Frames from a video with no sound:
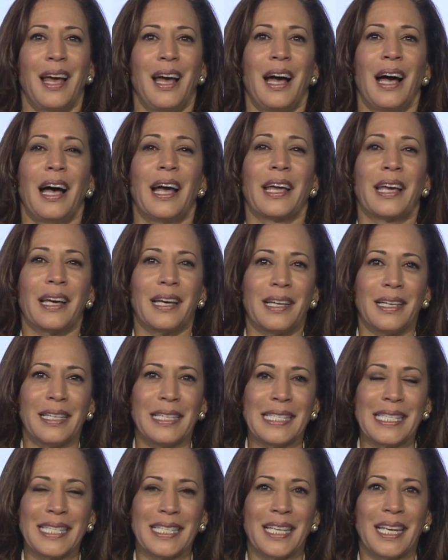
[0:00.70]
Hi
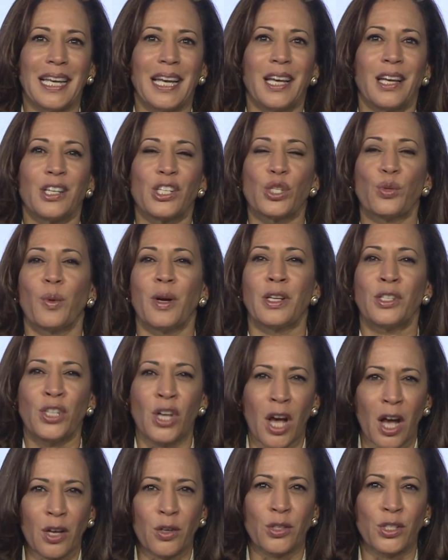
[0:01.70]
guys, I just want to
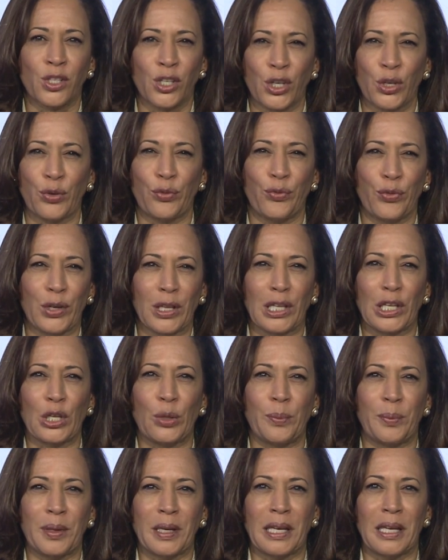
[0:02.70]
talk to you for a little
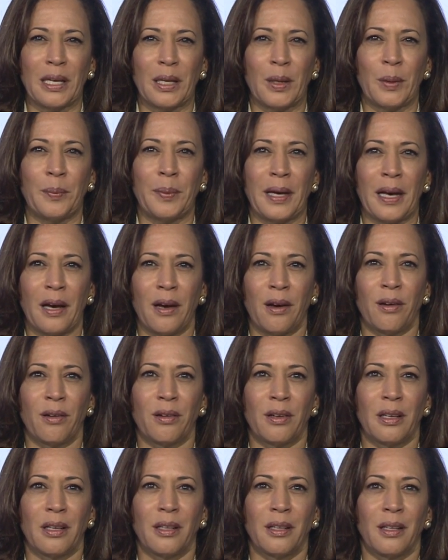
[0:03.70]
bit
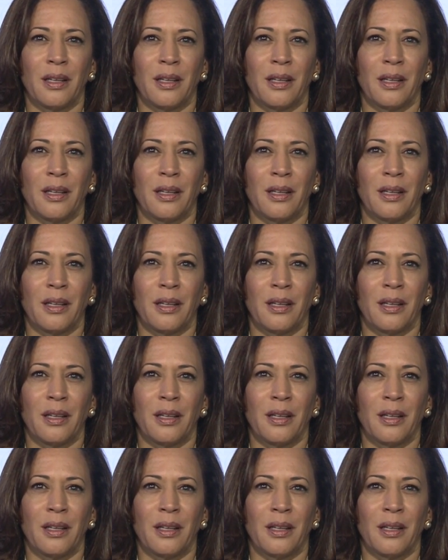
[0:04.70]
about